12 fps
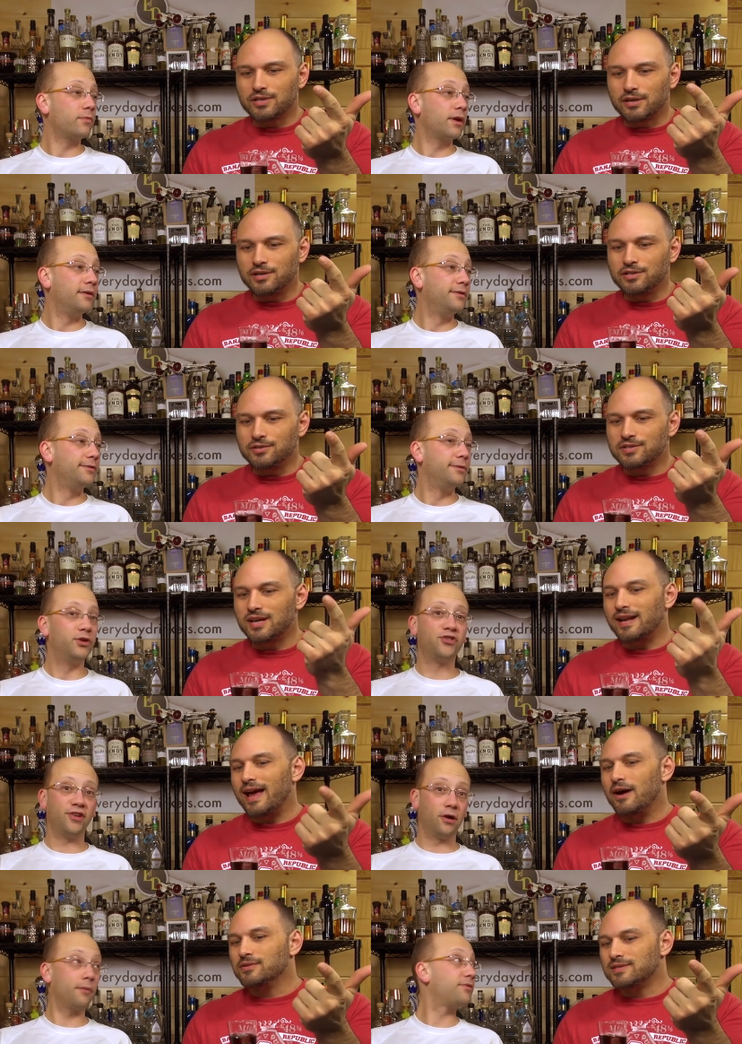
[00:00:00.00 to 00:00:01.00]
Speaker 1: cherry juice. You
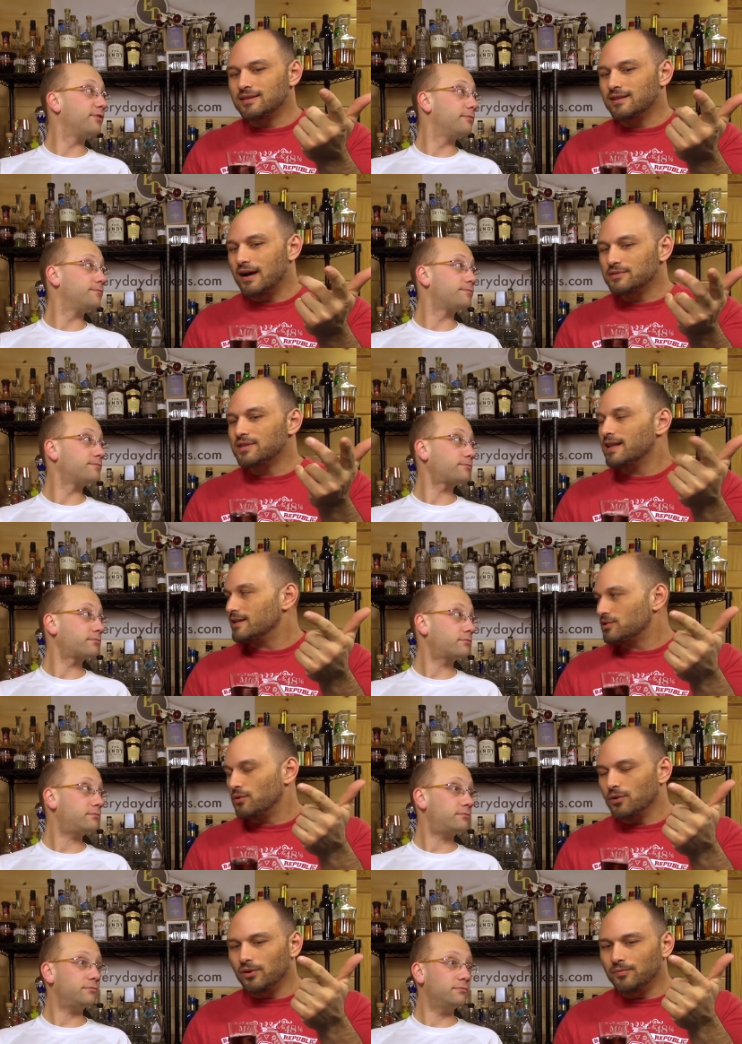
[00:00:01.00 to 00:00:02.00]
get an ounce, ounce of that
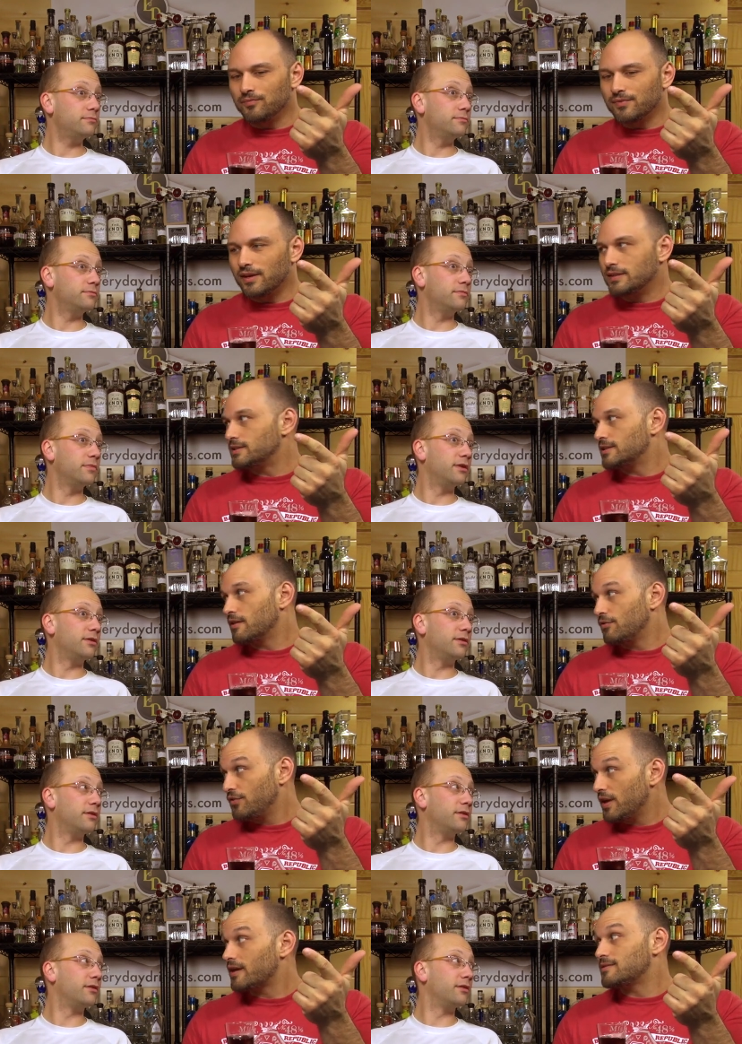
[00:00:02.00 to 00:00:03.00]
total. That's
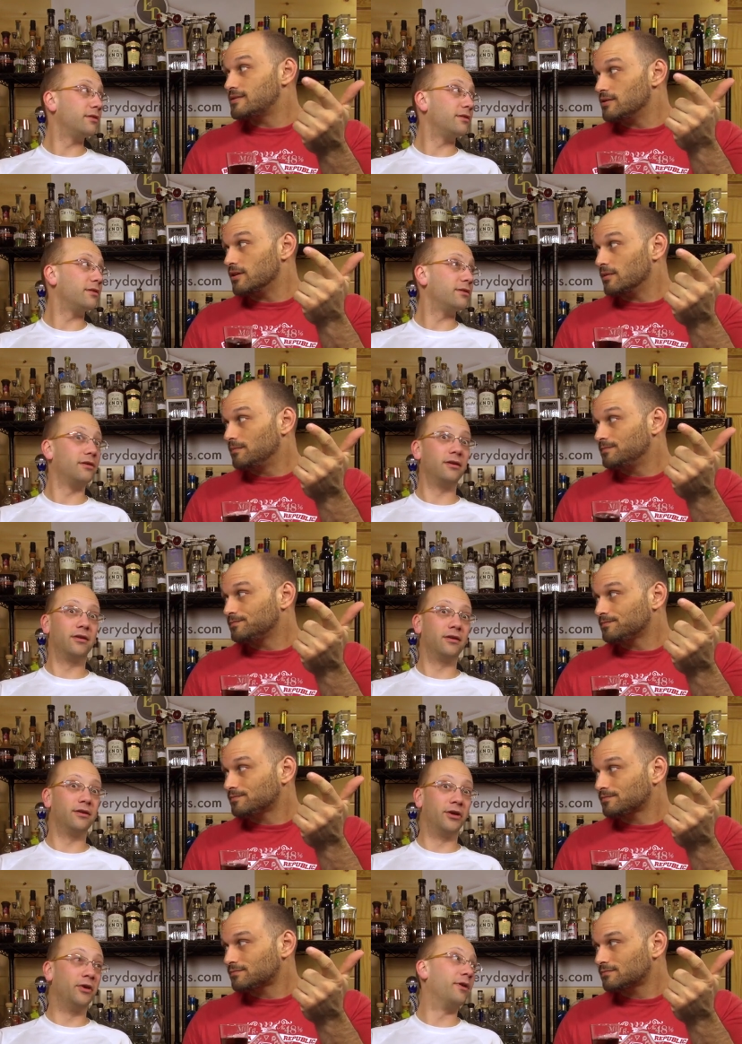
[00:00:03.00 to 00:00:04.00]
thick syrup.
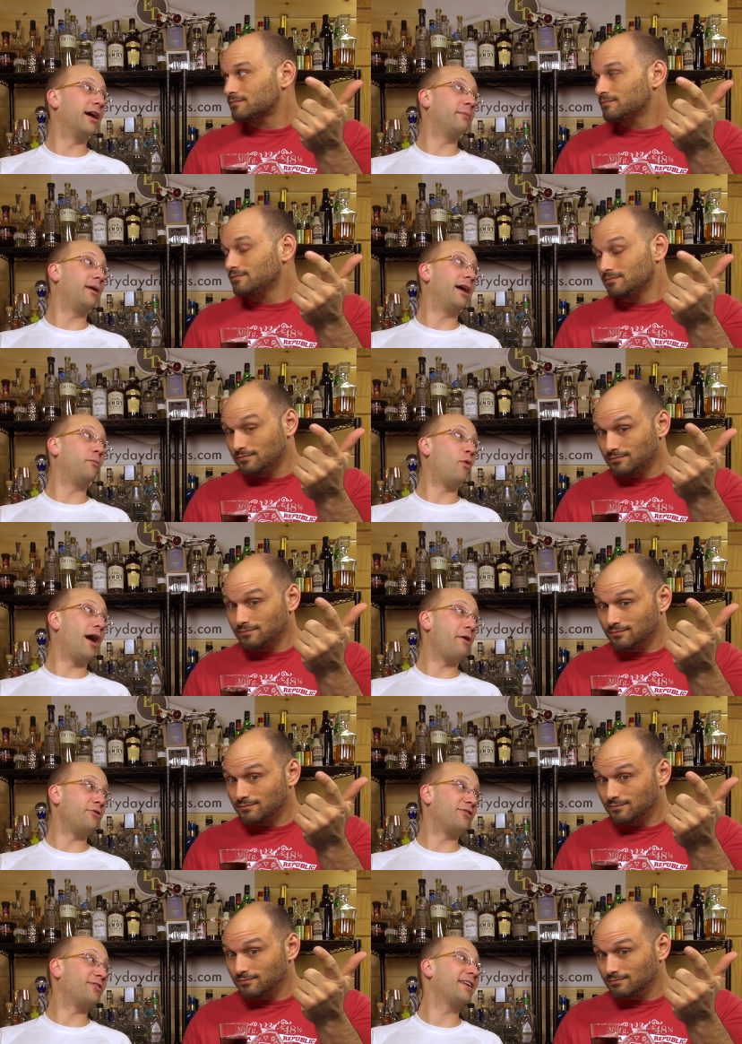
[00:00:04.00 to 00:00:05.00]
Speaker 2: Dude, I'm I'm
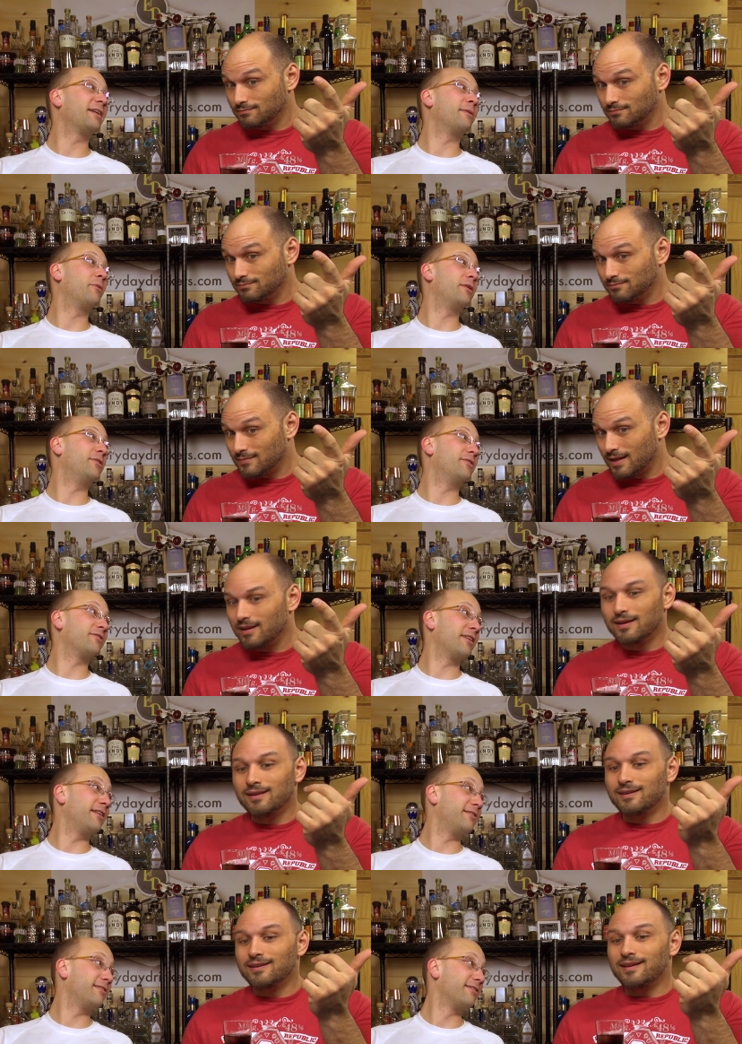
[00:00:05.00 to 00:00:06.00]
wired just thinking about what you just
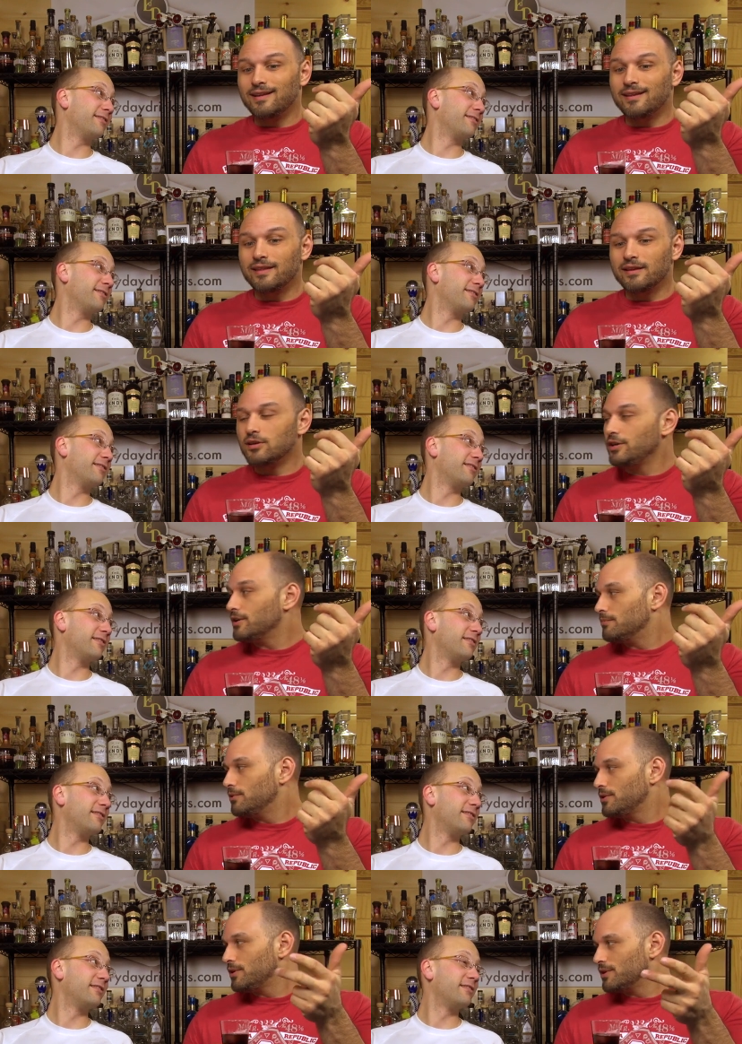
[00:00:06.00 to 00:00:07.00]
said.
Speaker 1: And then
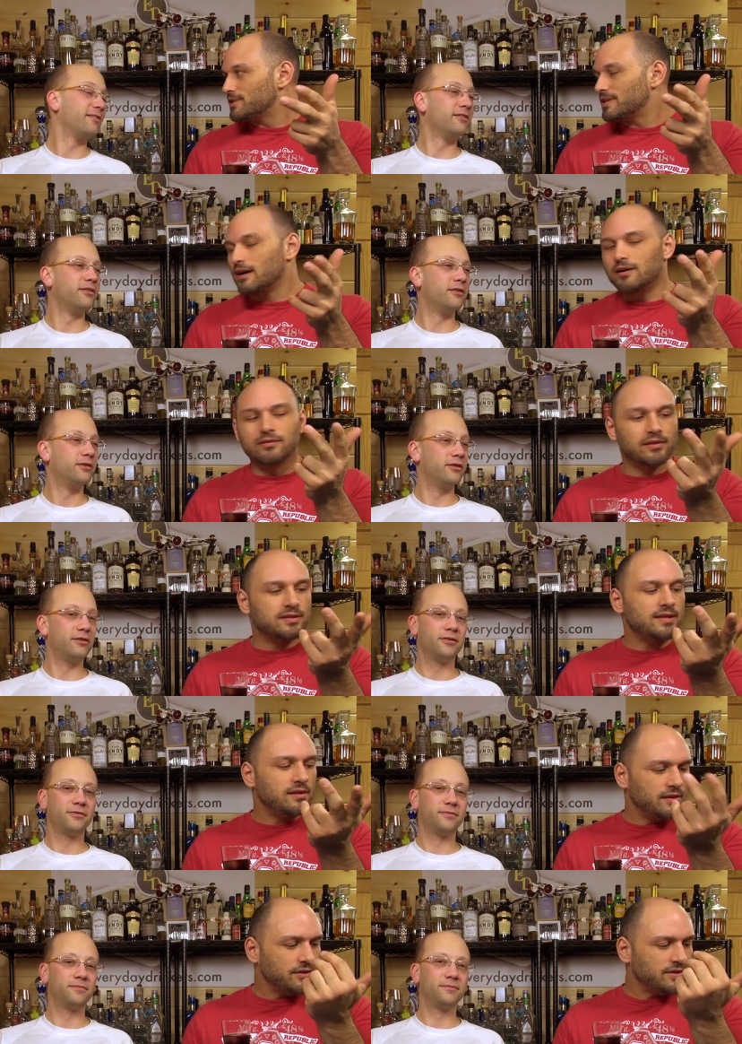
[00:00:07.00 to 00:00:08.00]
blue curacao, the
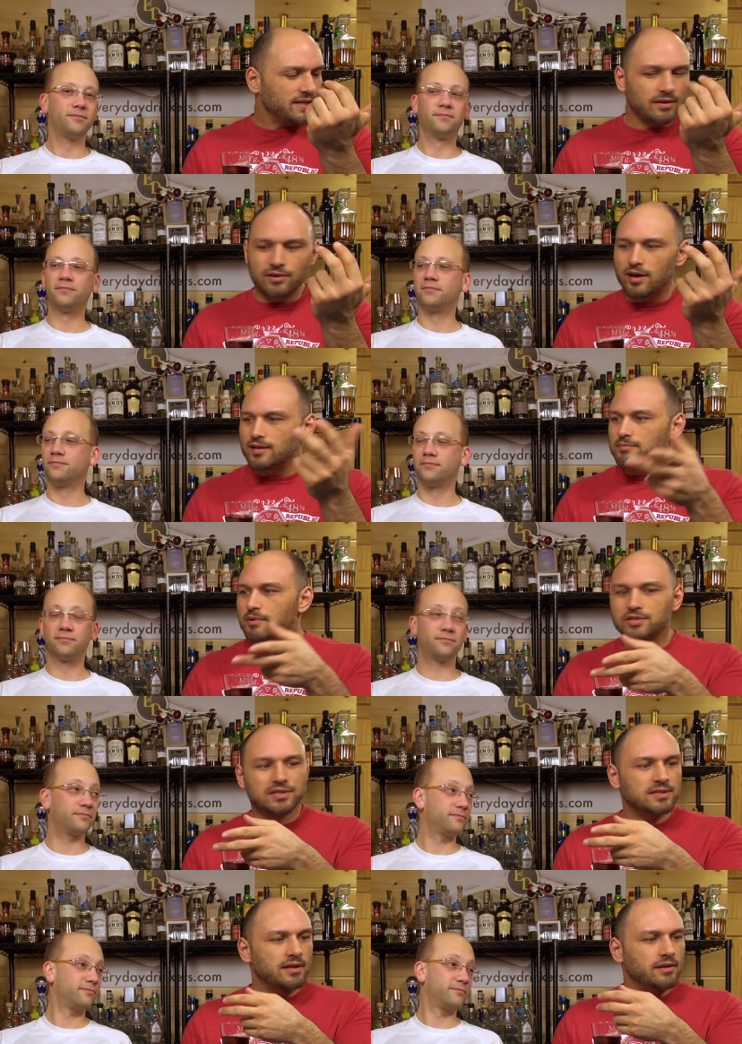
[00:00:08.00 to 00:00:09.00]
sea curacao, not as
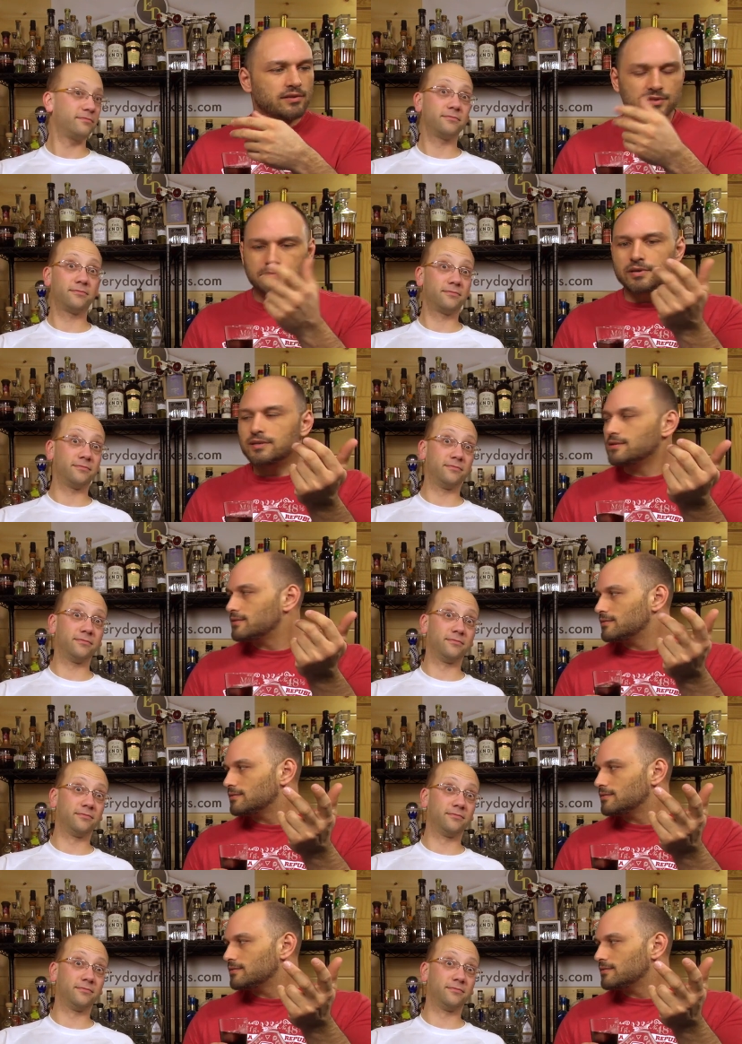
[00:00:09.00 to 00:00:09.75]
much as the others, but